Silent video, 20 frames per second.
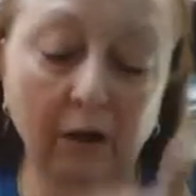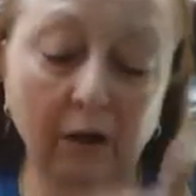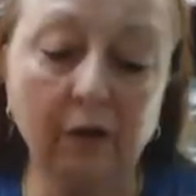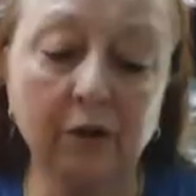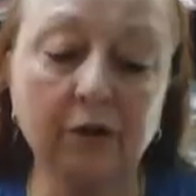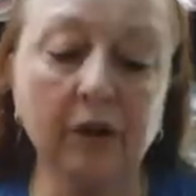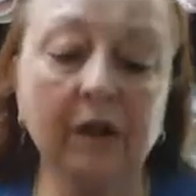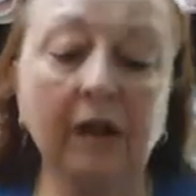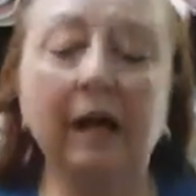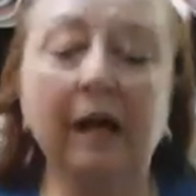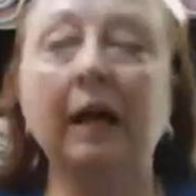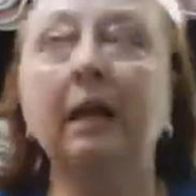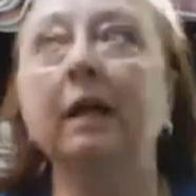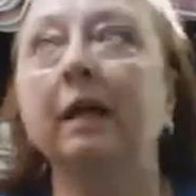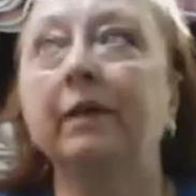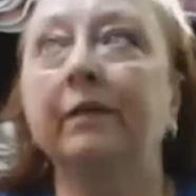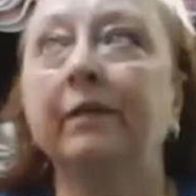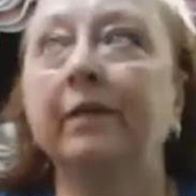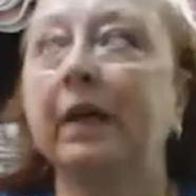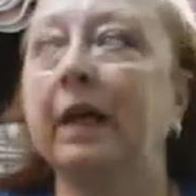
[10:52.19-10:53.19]
Which I
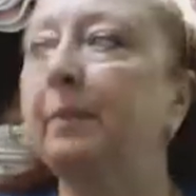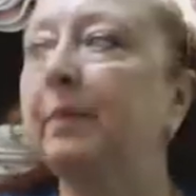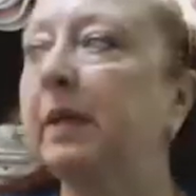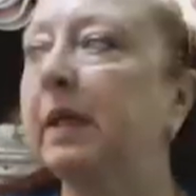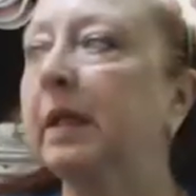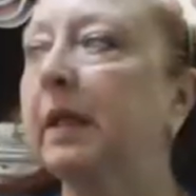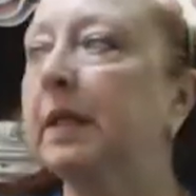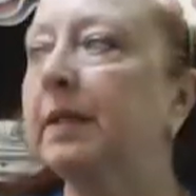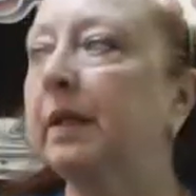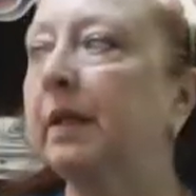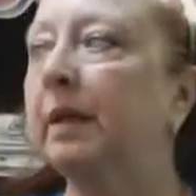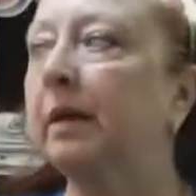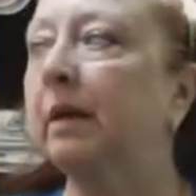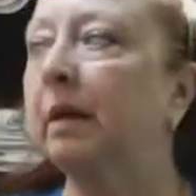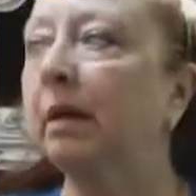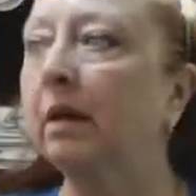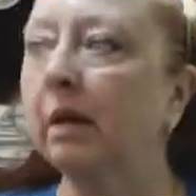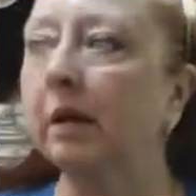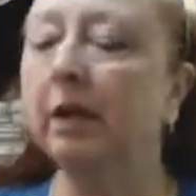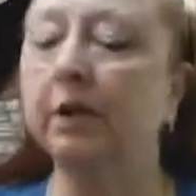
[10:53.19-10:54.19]
love that because in
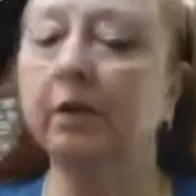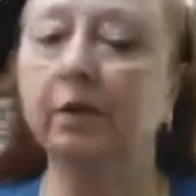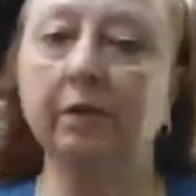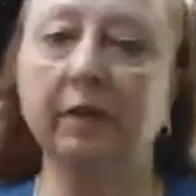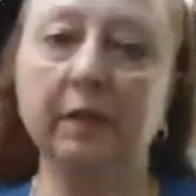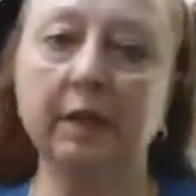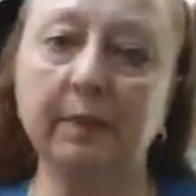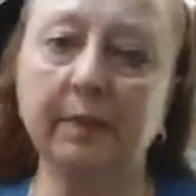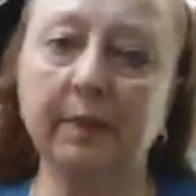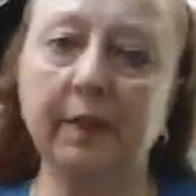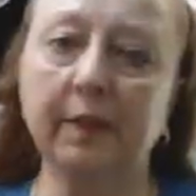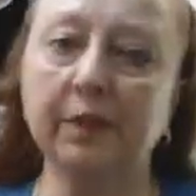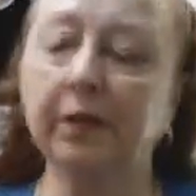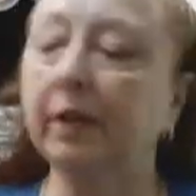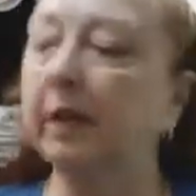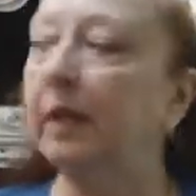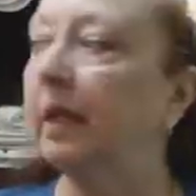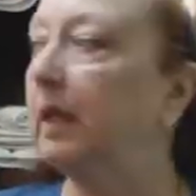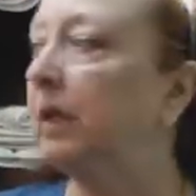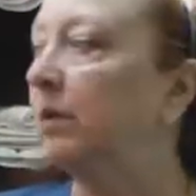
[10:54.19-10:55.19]
our country,
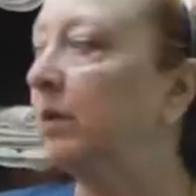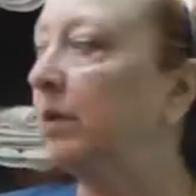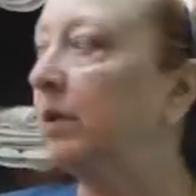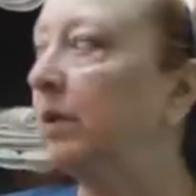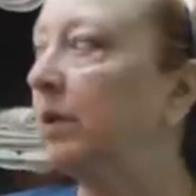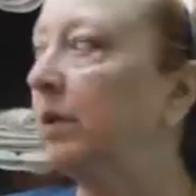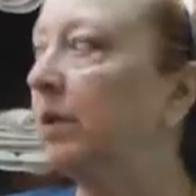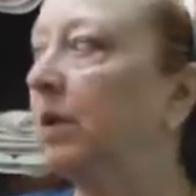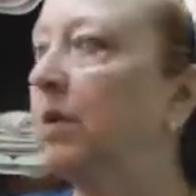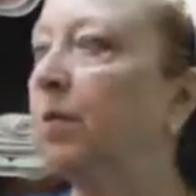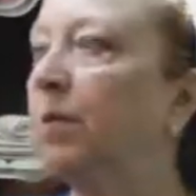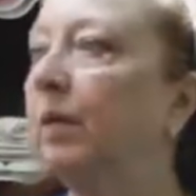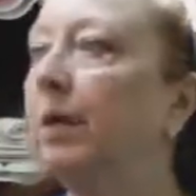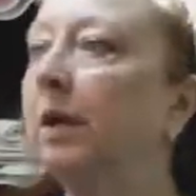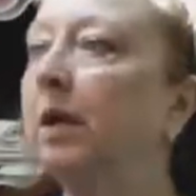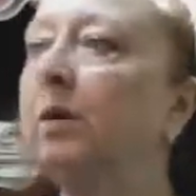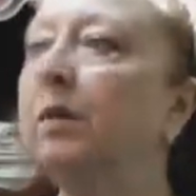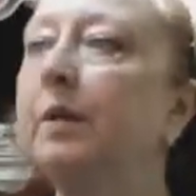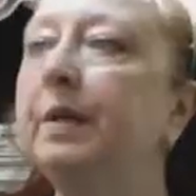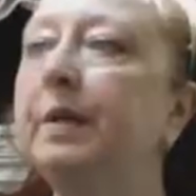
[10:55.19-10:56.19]
especially, we
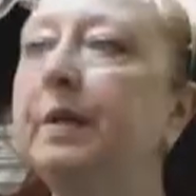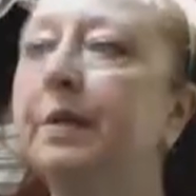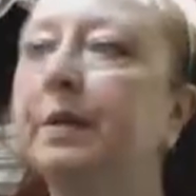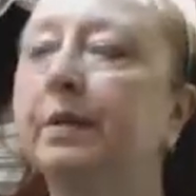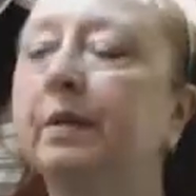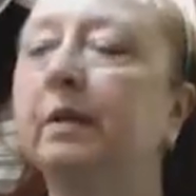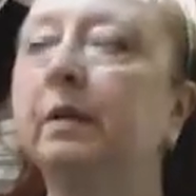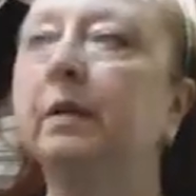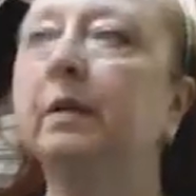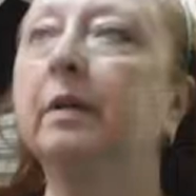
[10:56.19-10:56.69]
always